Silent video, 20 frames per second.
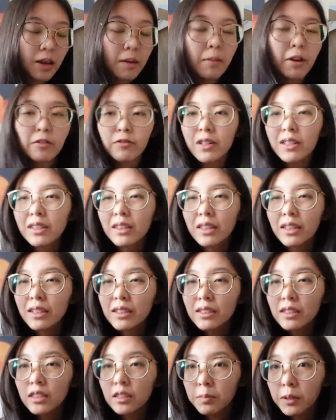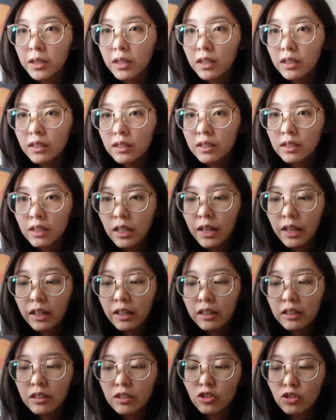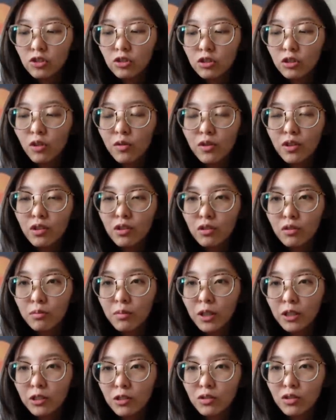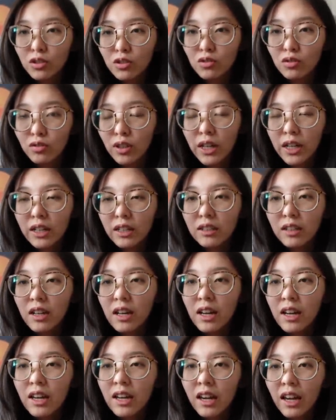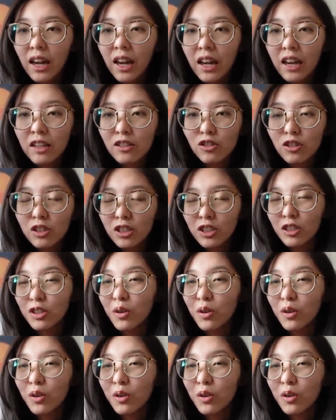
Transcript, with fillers: and my friend thinks it's because like she's going through muscle strain and she doesn't